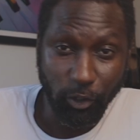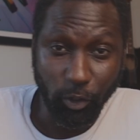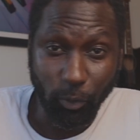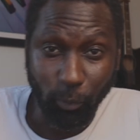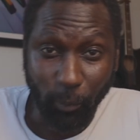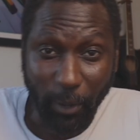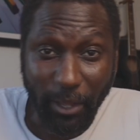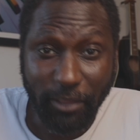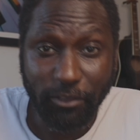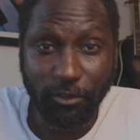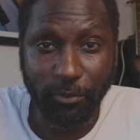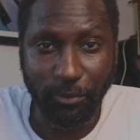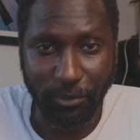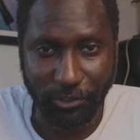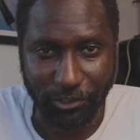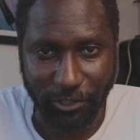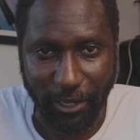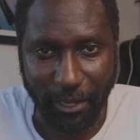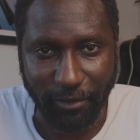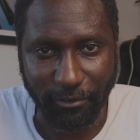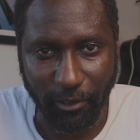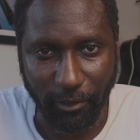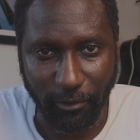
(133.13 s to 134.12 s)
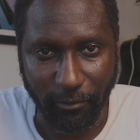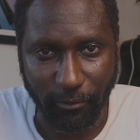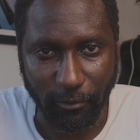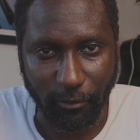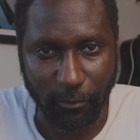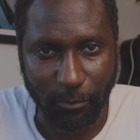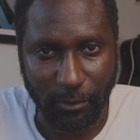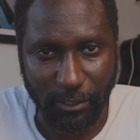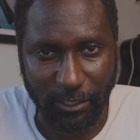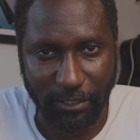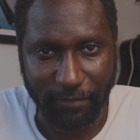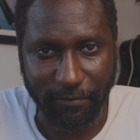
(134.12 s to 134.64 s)
You went to a jazz kisa
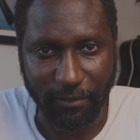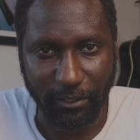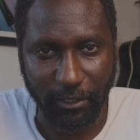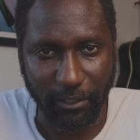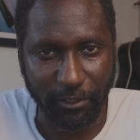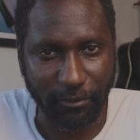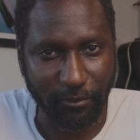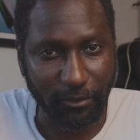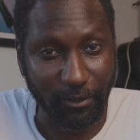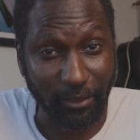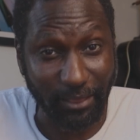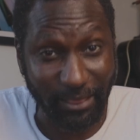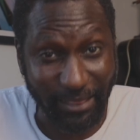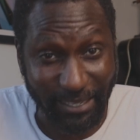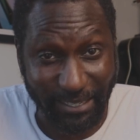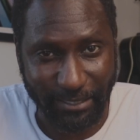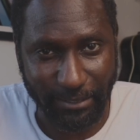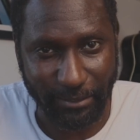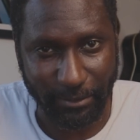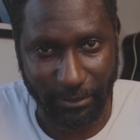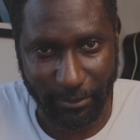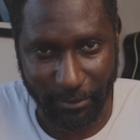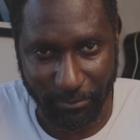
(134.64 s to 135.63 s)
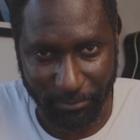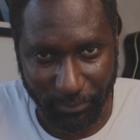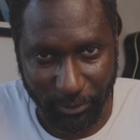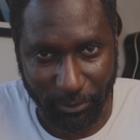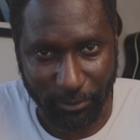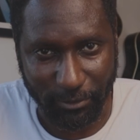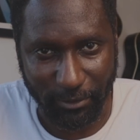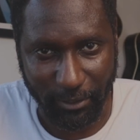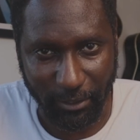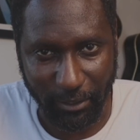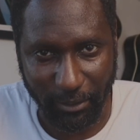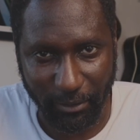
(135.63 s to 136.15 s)
specifically to listen to
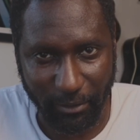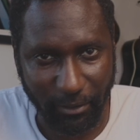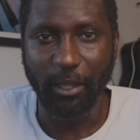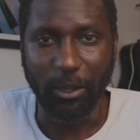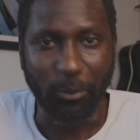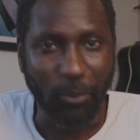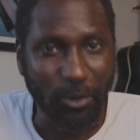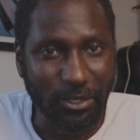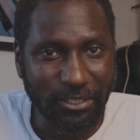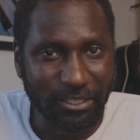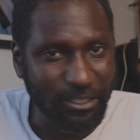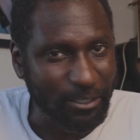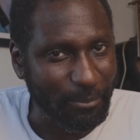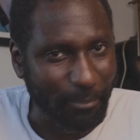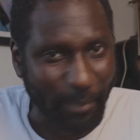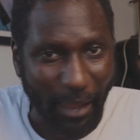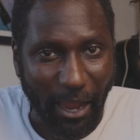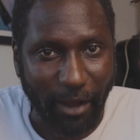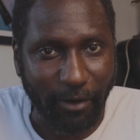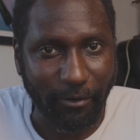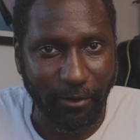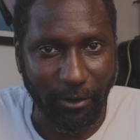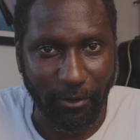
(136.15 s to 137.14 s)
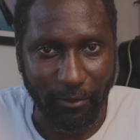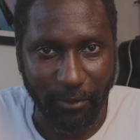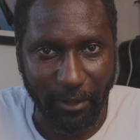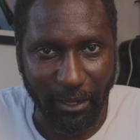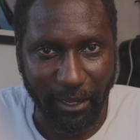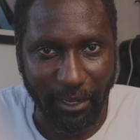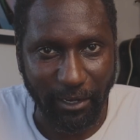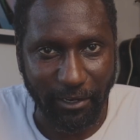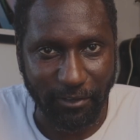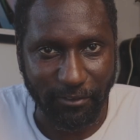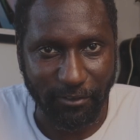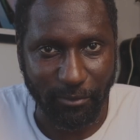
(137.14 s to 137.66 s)
music. It wasn't in the background
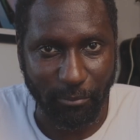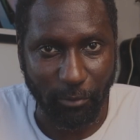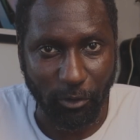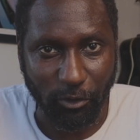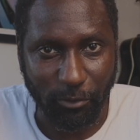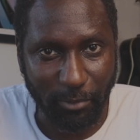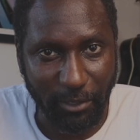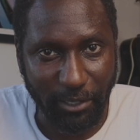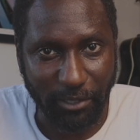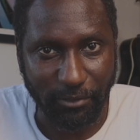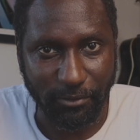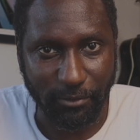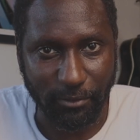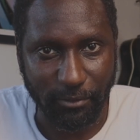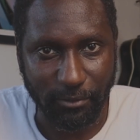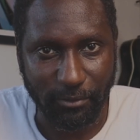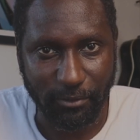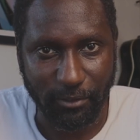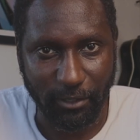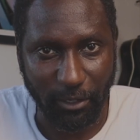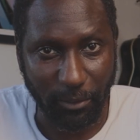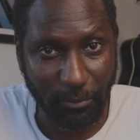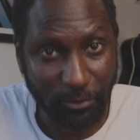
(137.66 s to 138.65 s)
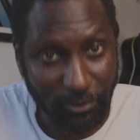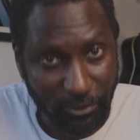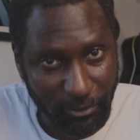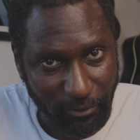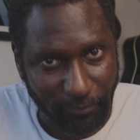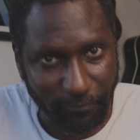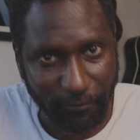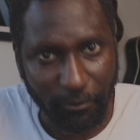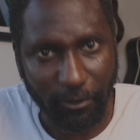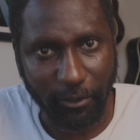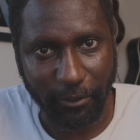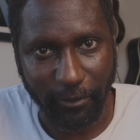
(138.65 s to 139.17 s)
like it is in most places. It was in the
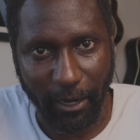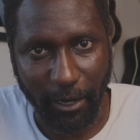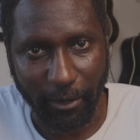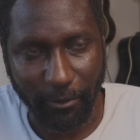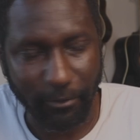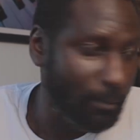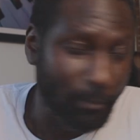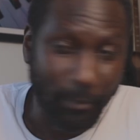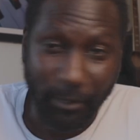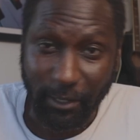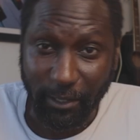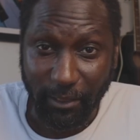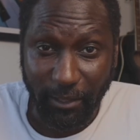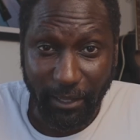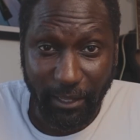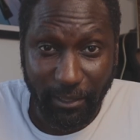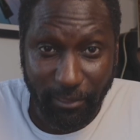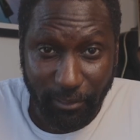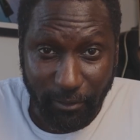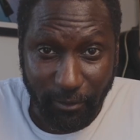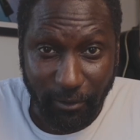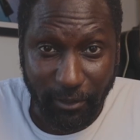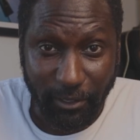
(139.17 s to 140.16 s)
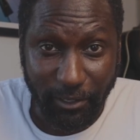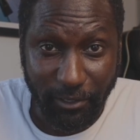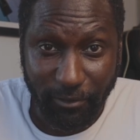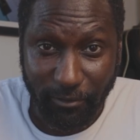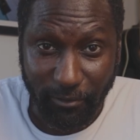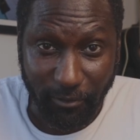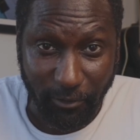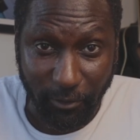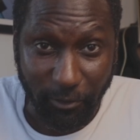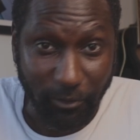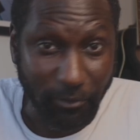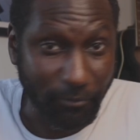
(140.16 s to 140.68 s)
foreground. By the late 30s
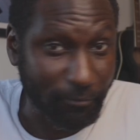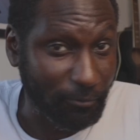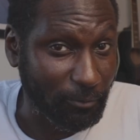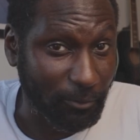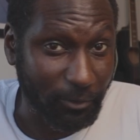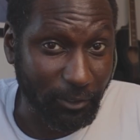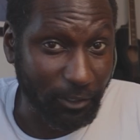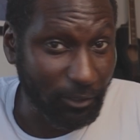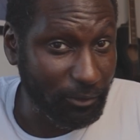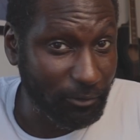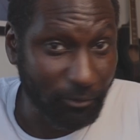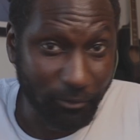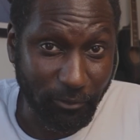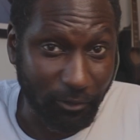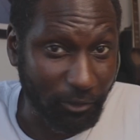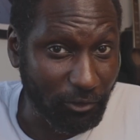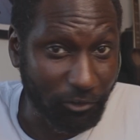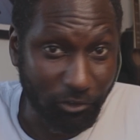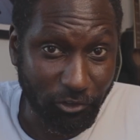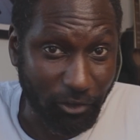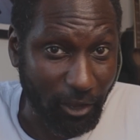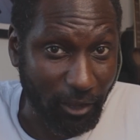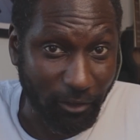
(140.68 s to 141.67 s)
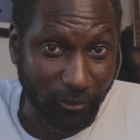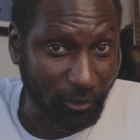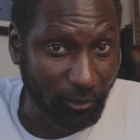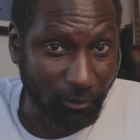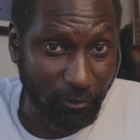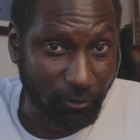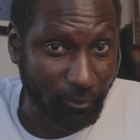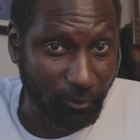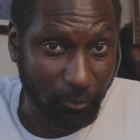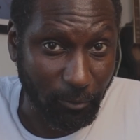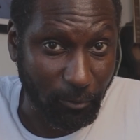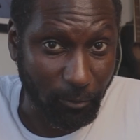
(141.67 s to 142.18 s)
and early 40s, these jazz
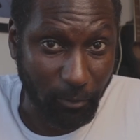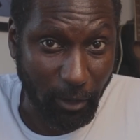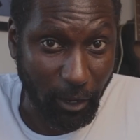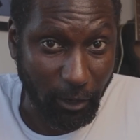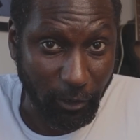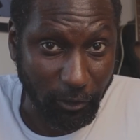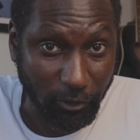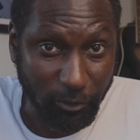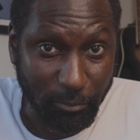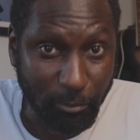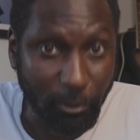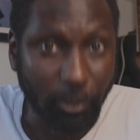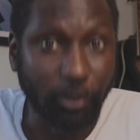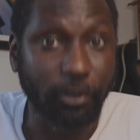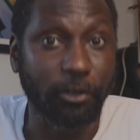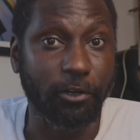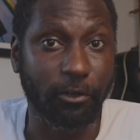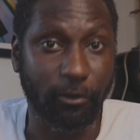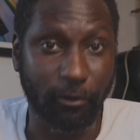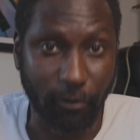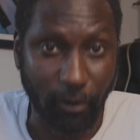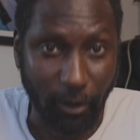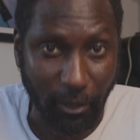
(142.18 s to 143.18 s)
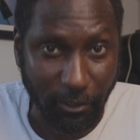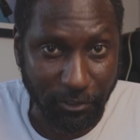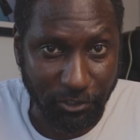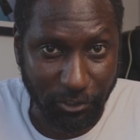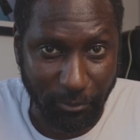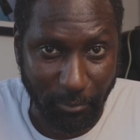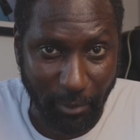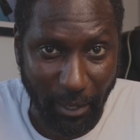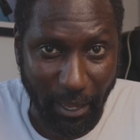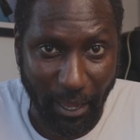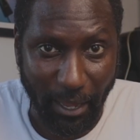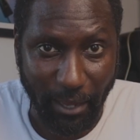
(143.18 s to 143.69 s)
kisa had exploded across
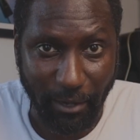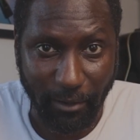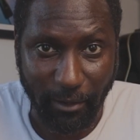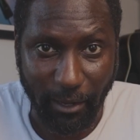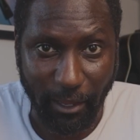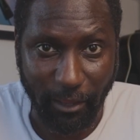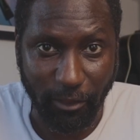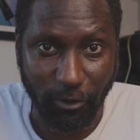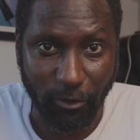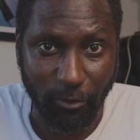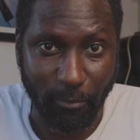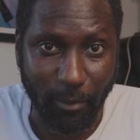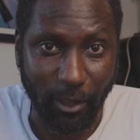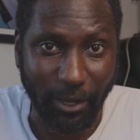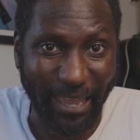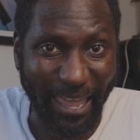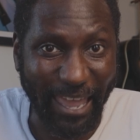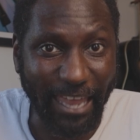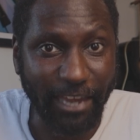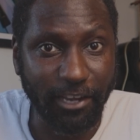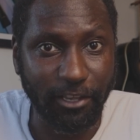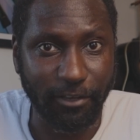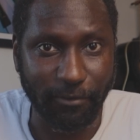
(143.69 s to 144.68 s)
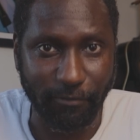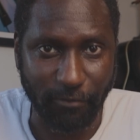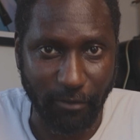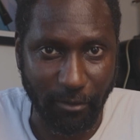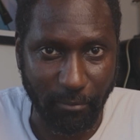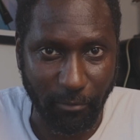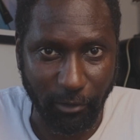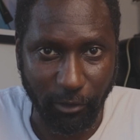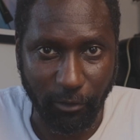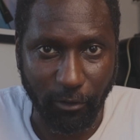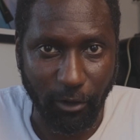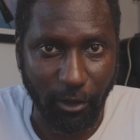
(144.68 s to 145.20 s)
Japan, and there were about 80 of
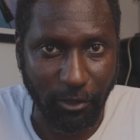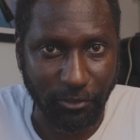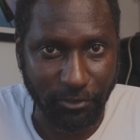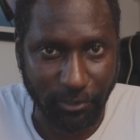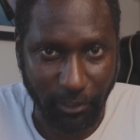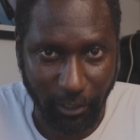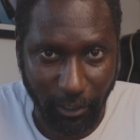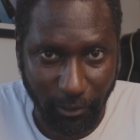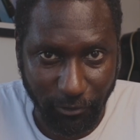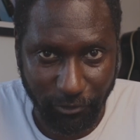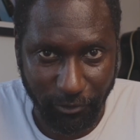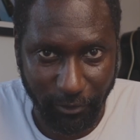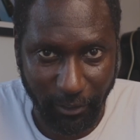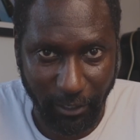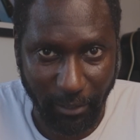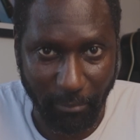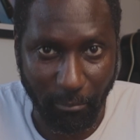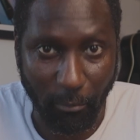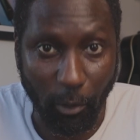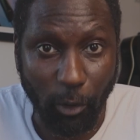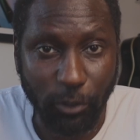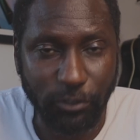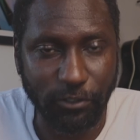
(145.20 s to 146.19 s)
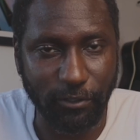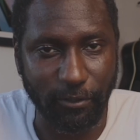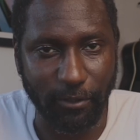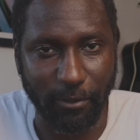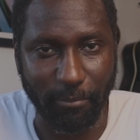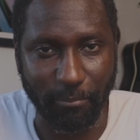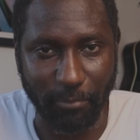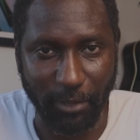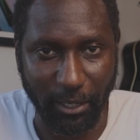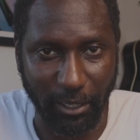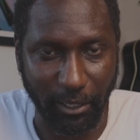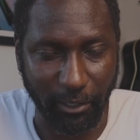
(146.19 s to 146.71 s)
them across the country, most of
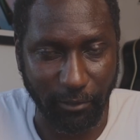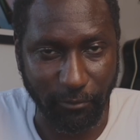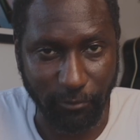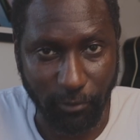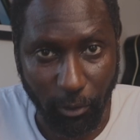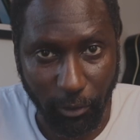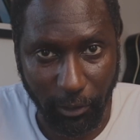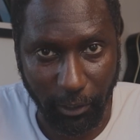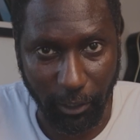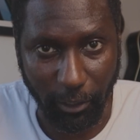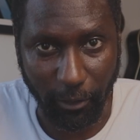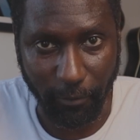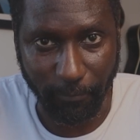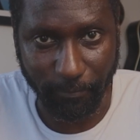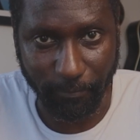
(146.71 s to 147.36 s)
them being in Tokyo.